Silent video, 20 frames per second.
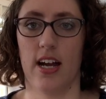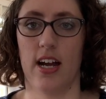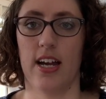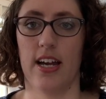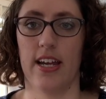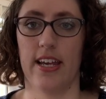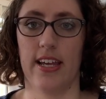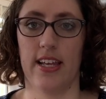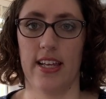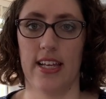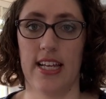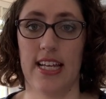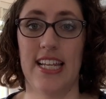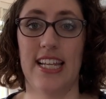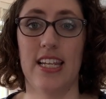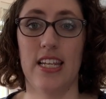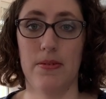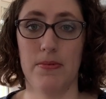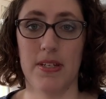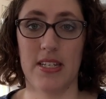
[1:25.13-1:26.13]
a
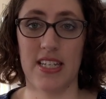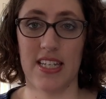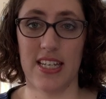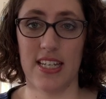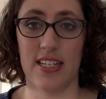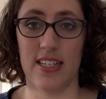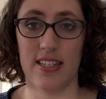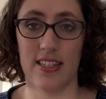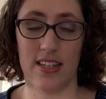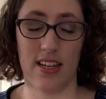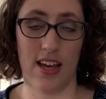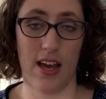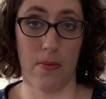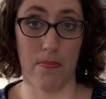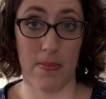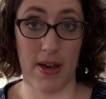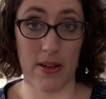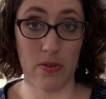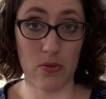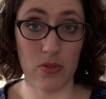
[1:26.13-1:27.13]
limited
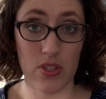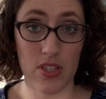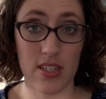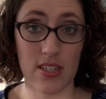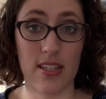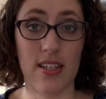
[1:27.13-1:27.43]
amount.